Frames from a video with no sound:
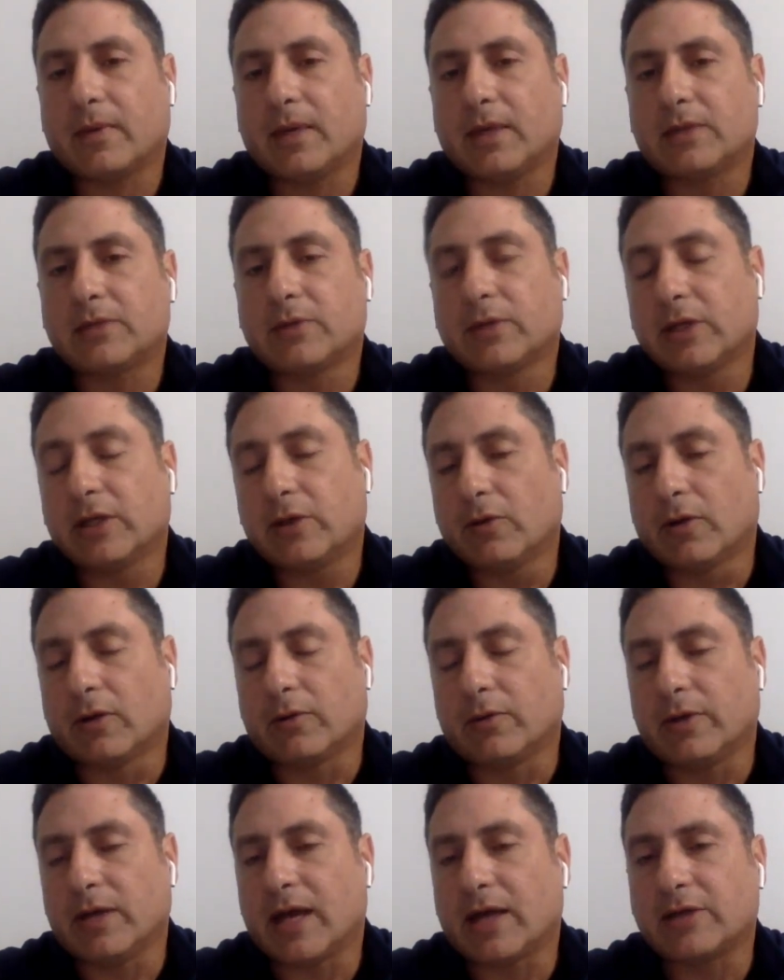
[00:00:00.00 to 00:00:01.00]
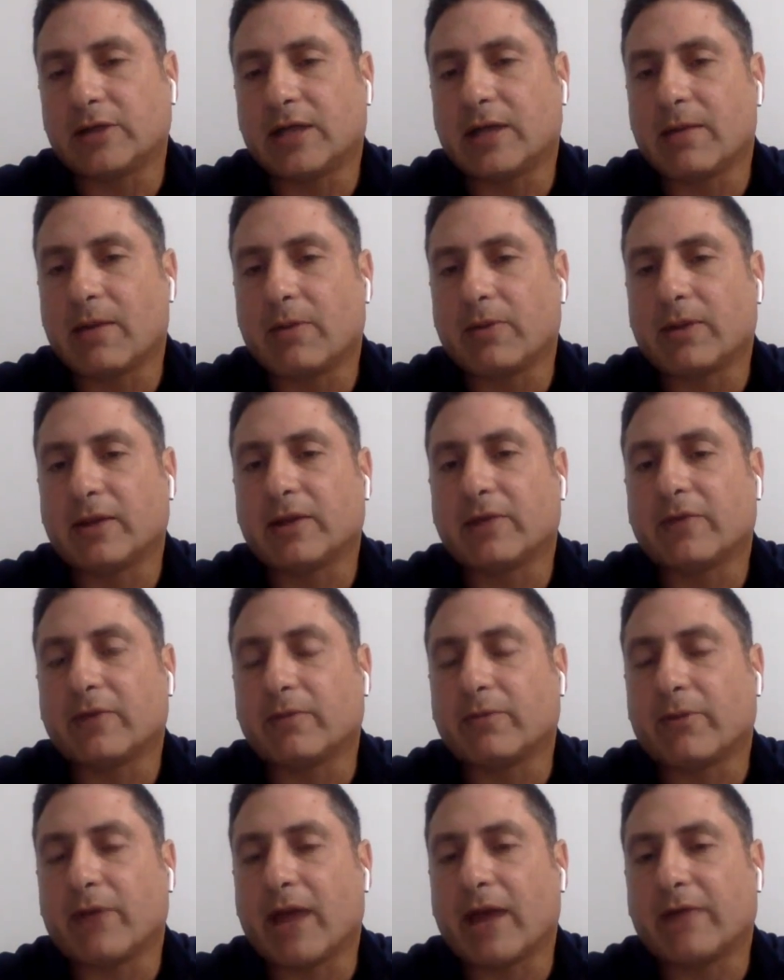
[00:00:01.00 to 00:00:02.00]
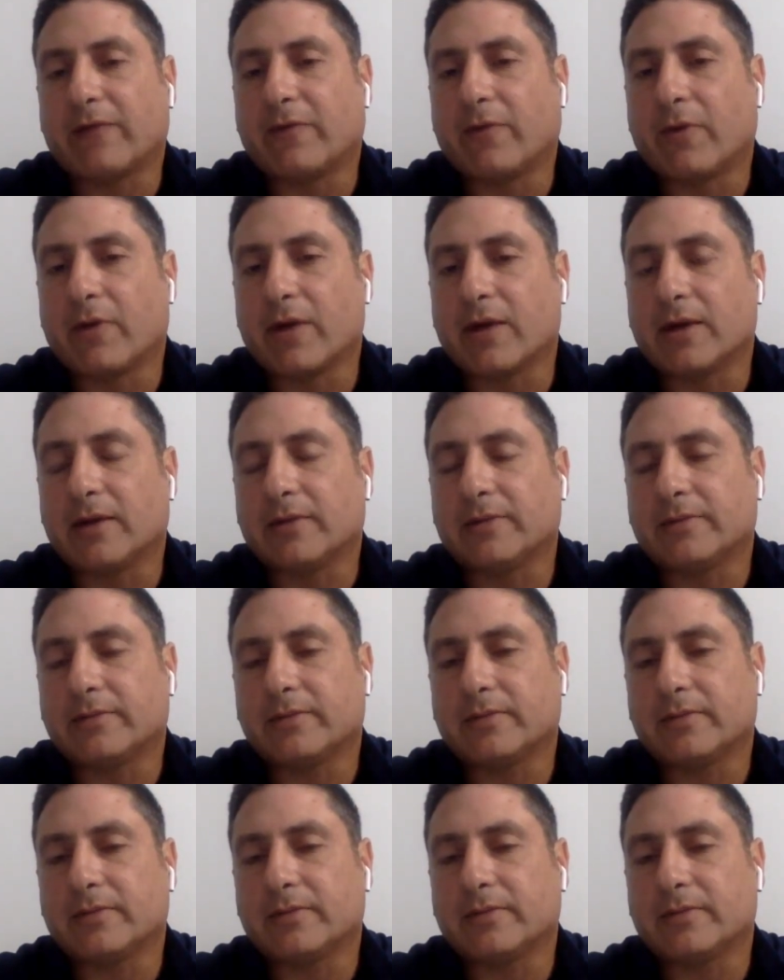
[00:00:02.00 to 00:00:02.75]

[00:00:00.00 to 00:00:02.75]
it's really cool. We actually came up with a different brand for it.